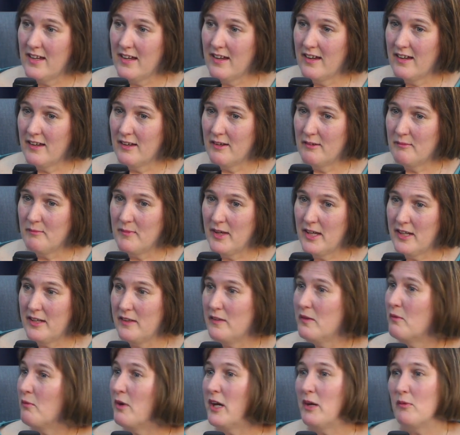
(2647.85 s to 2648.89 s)
And
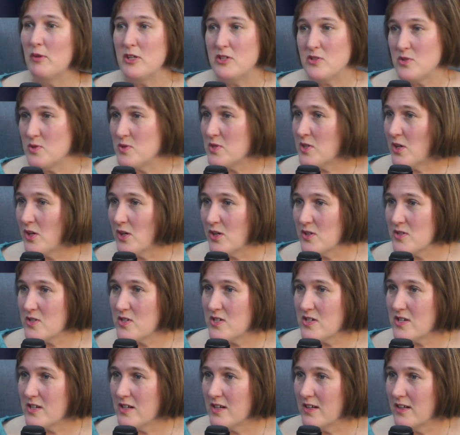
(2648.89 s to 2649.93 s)
in the way we do
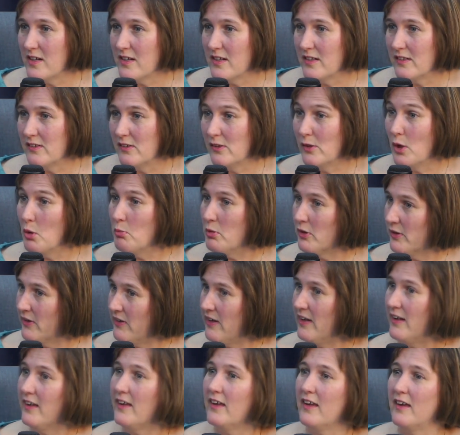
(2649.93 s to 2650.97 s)
church
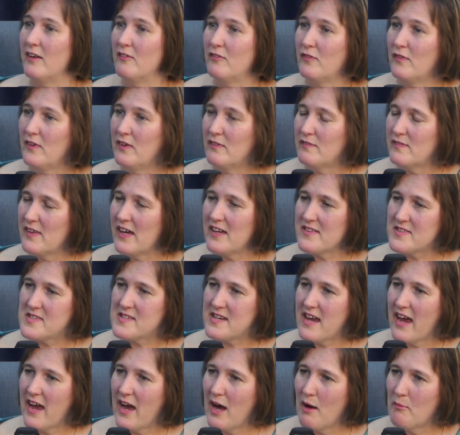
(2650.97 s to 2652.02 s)
globally, if that's
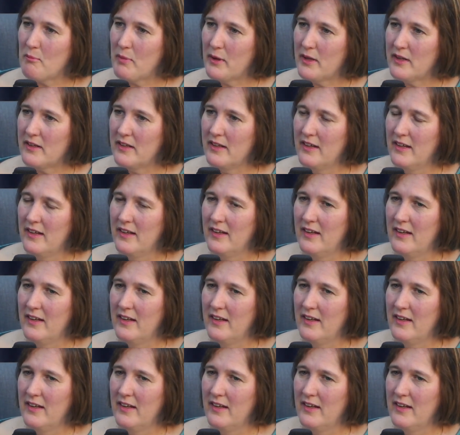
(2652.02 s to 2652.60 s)
to happen.